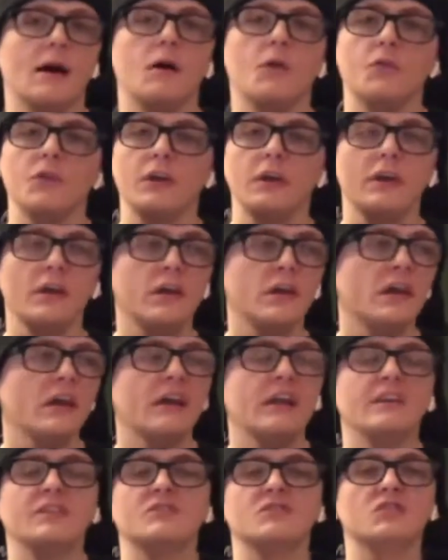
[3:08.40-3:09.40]
mouth.
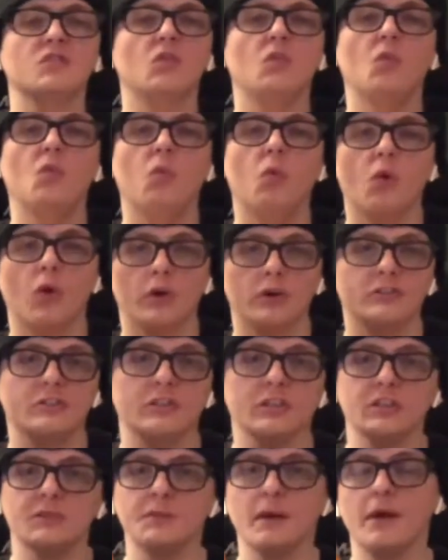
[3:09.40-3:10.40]
It is the
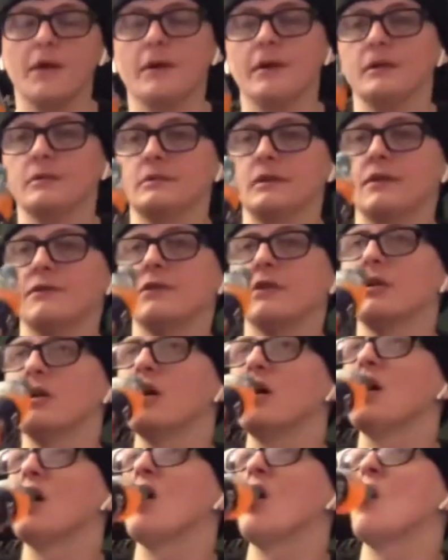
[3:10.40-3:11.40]
worst experience ever.